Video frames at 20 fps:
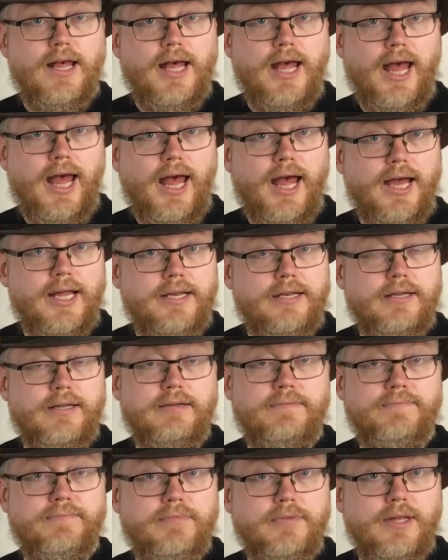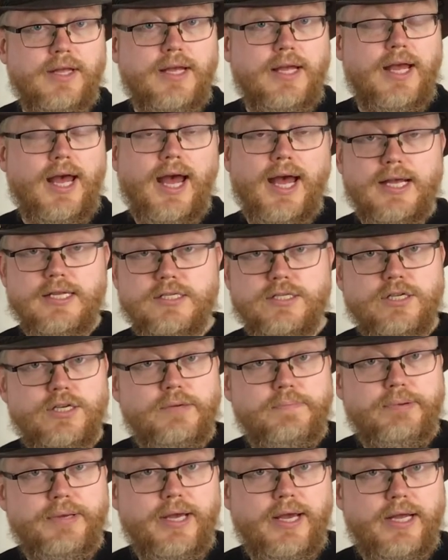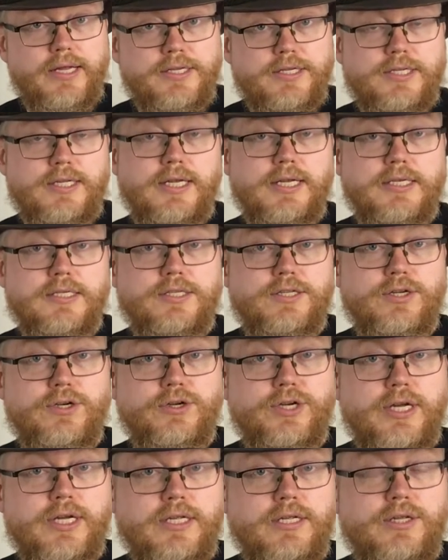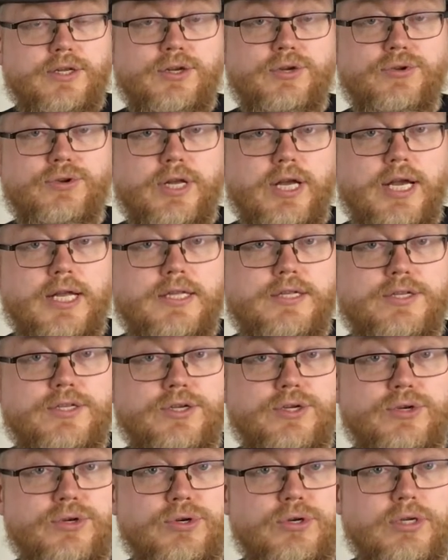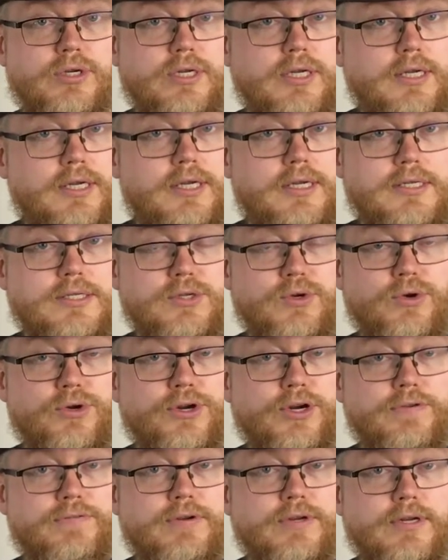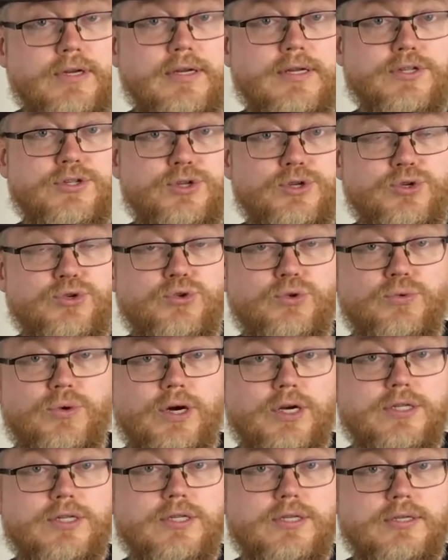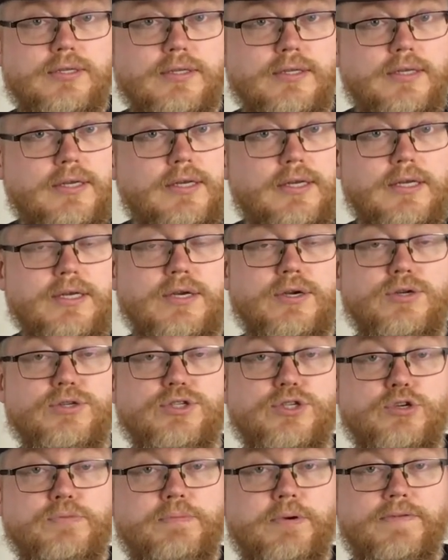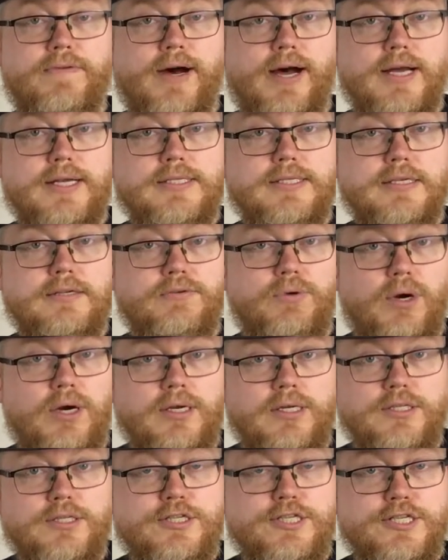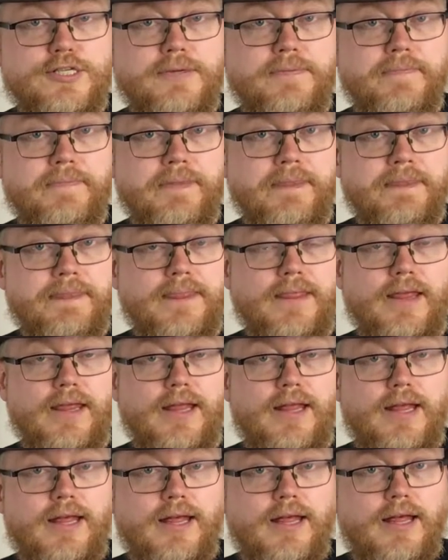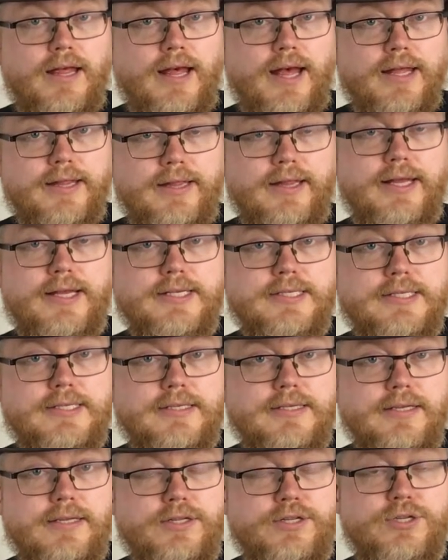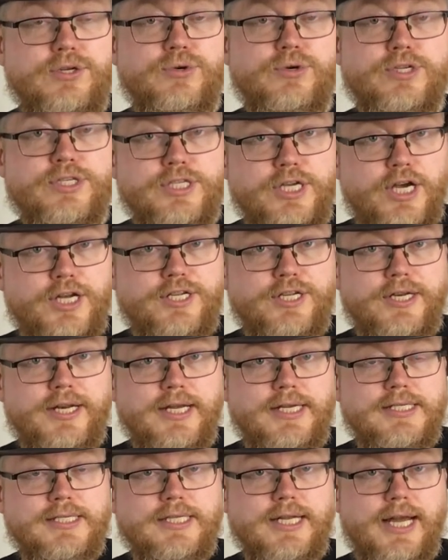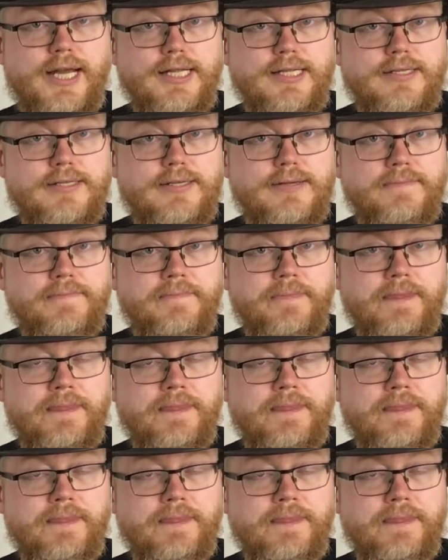And as a PhD student, you need to sort of do what your supervisor wants, at least to a certain extent.